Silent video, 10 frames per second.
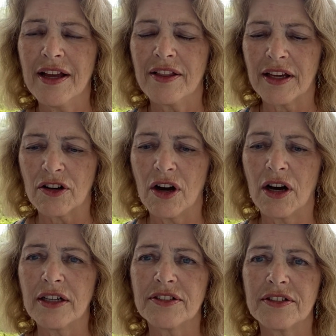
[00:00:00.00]
that
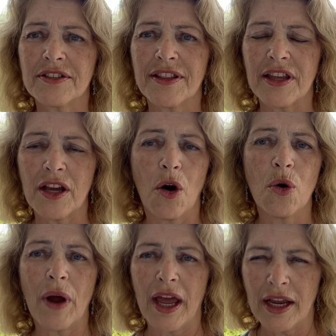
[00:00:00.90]
caused the
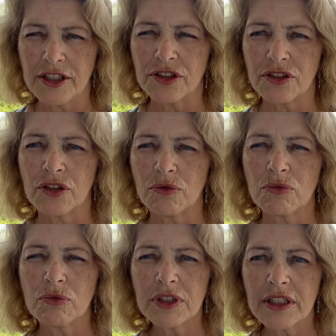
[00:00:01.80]
OA just to
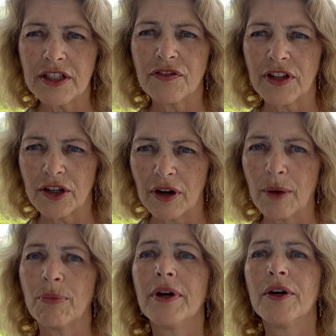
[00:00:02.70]
really flare
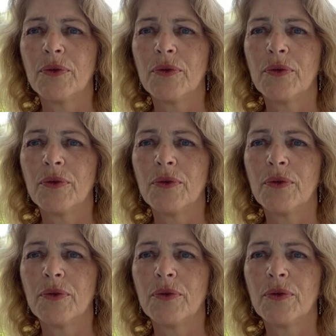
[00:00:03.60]
up.